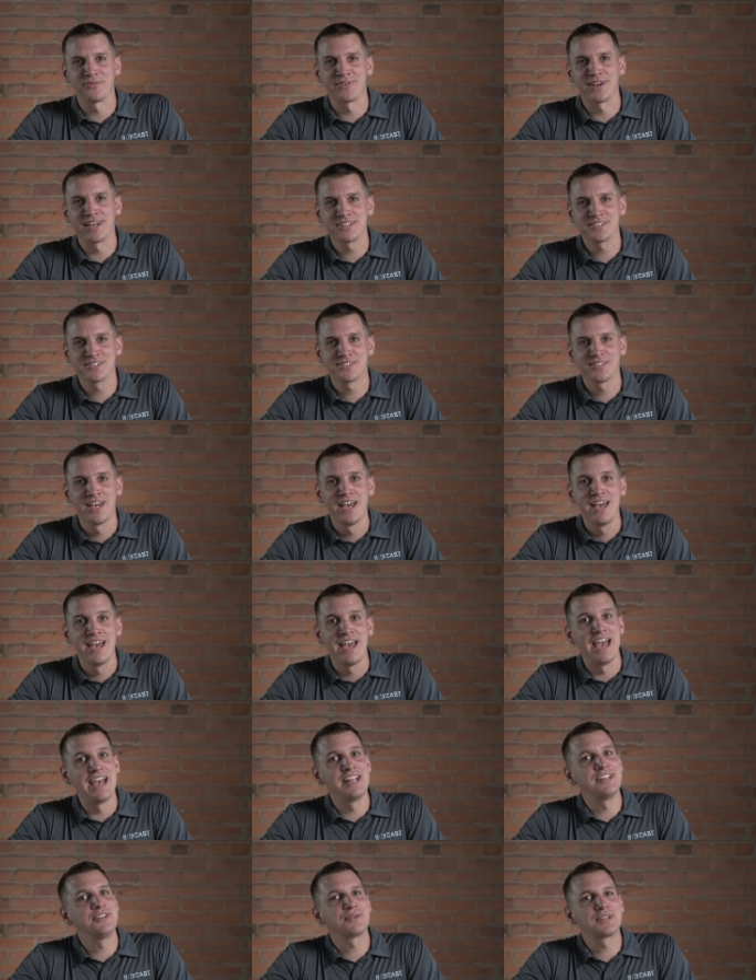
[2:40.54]
effects,
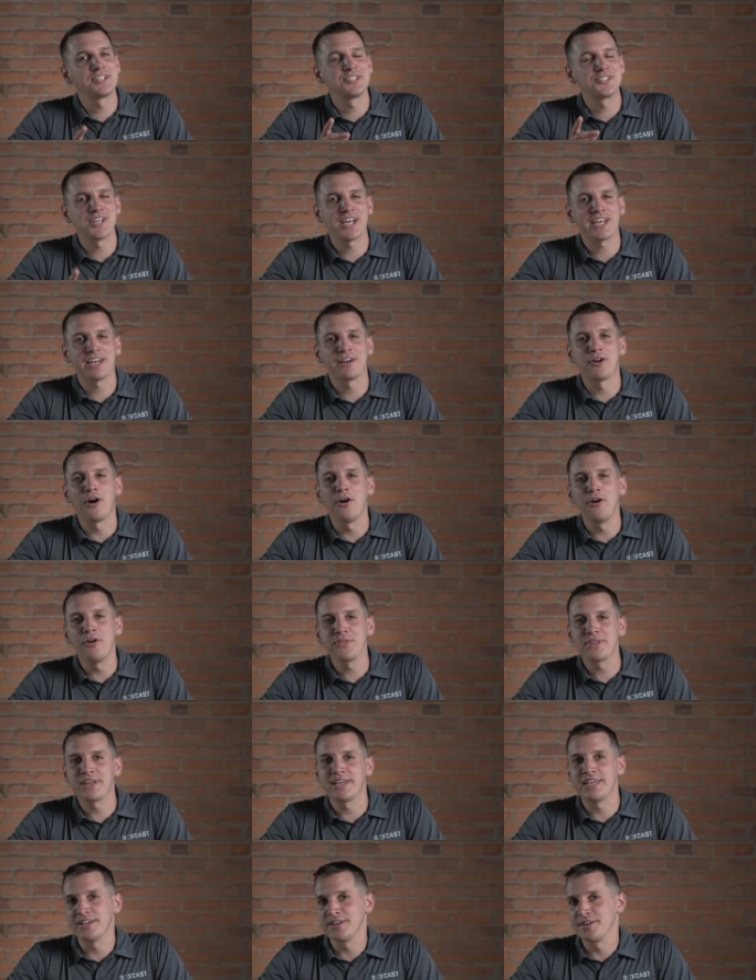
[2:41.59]
and you can check out all the
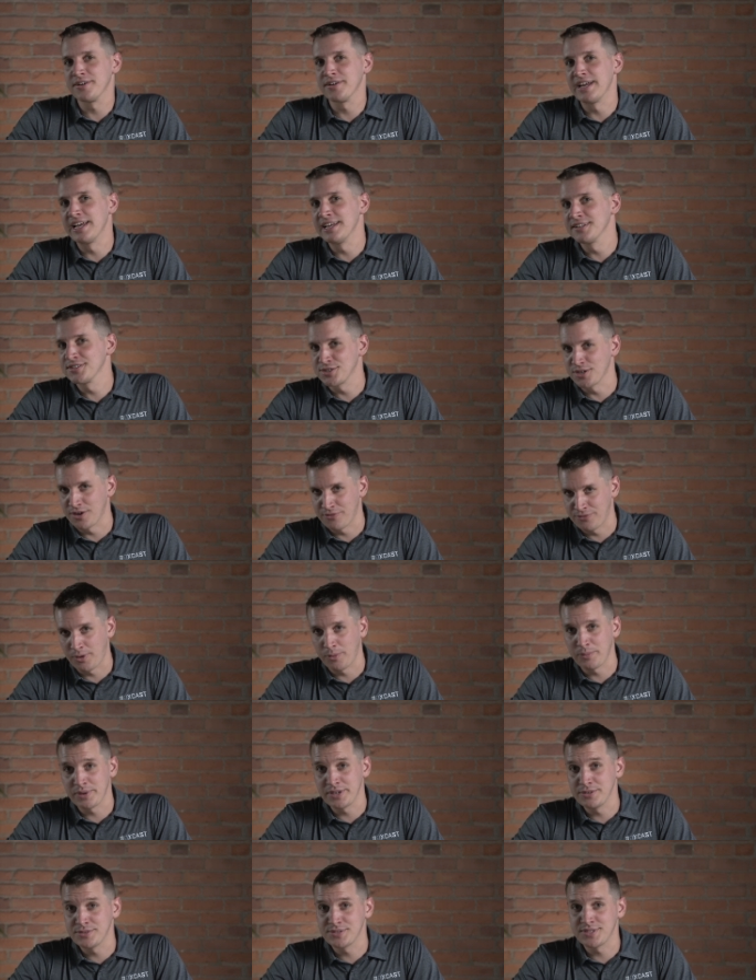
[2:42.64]
gear and software
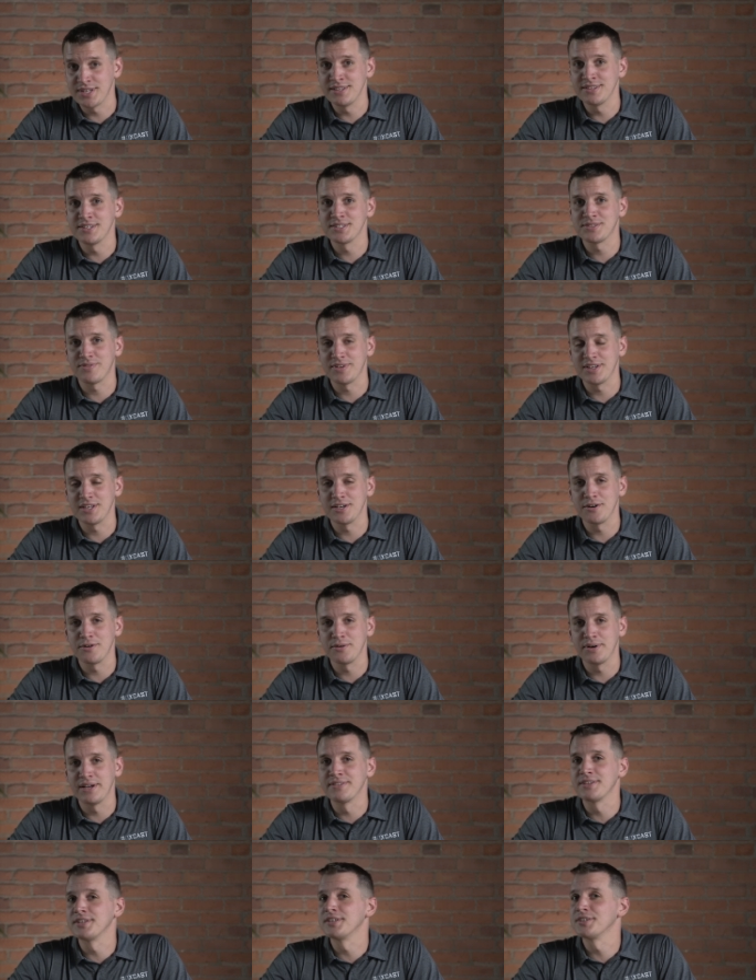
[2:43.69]
we used in this video
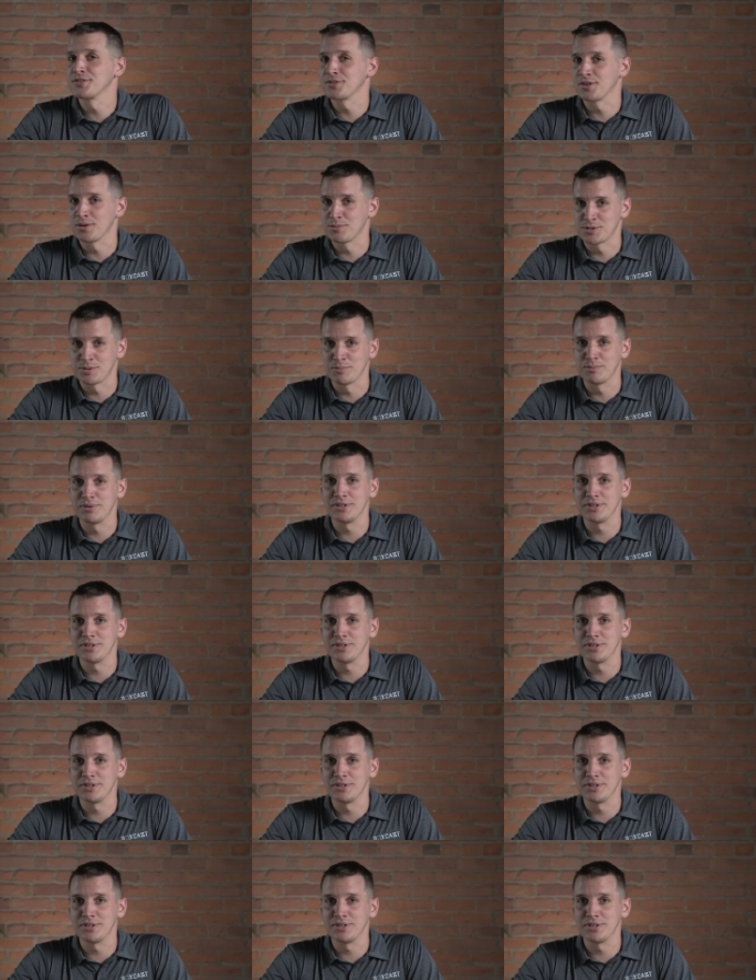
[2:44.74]
in the description